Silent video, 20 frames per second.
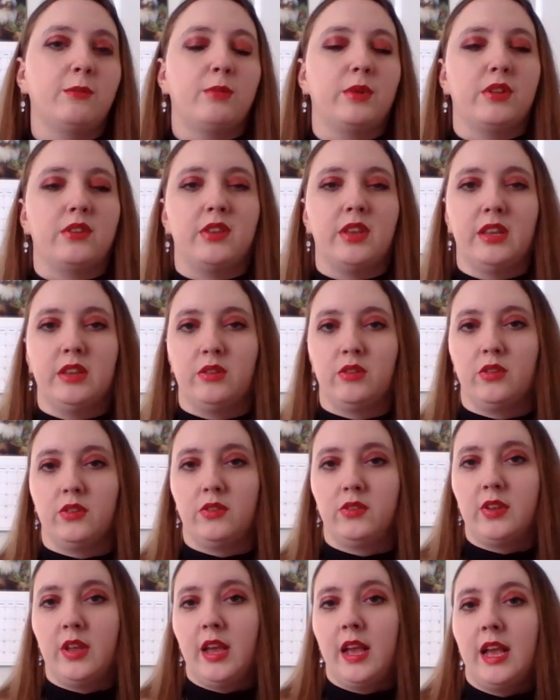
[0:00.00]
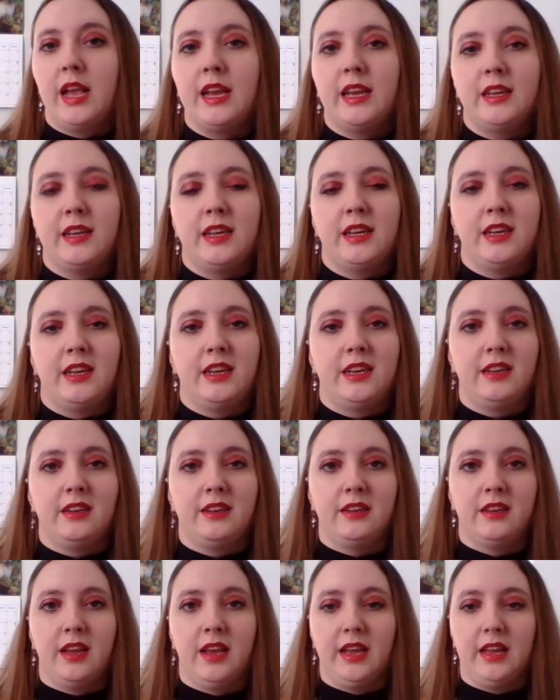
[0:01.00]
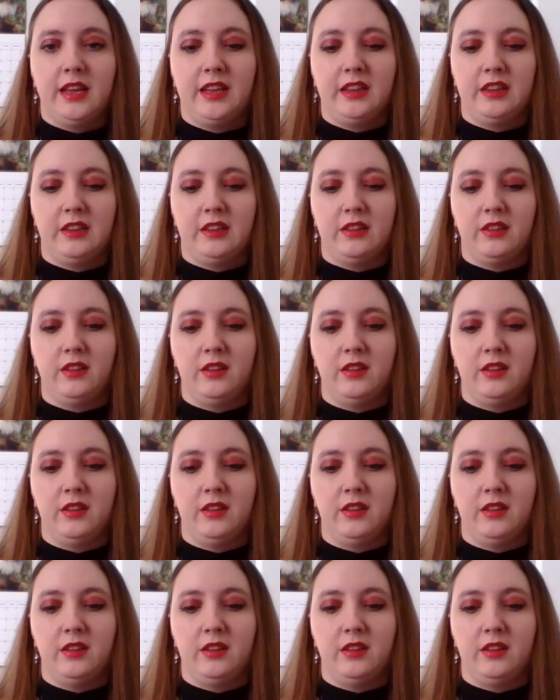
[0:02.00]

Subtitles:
but it's entertaining, and